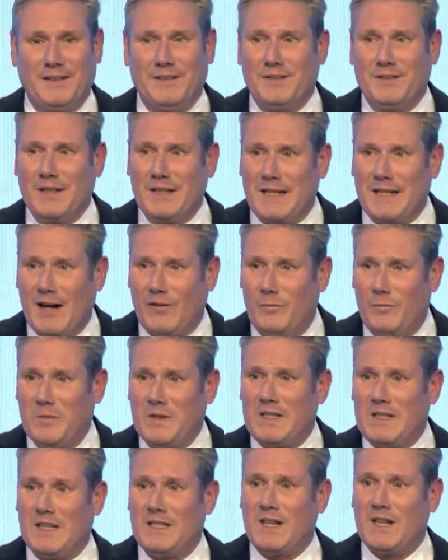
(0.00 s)
the government
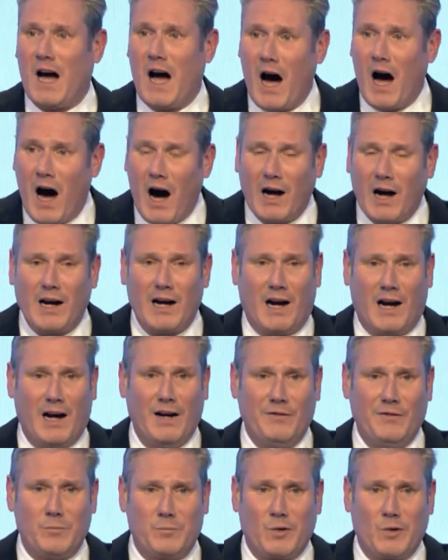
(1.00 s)
has archived
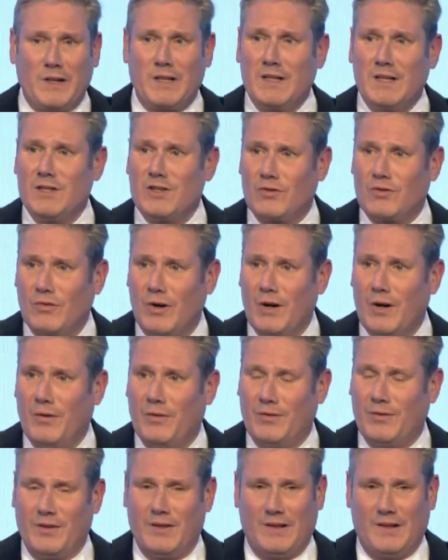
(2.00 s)
Britain's growth.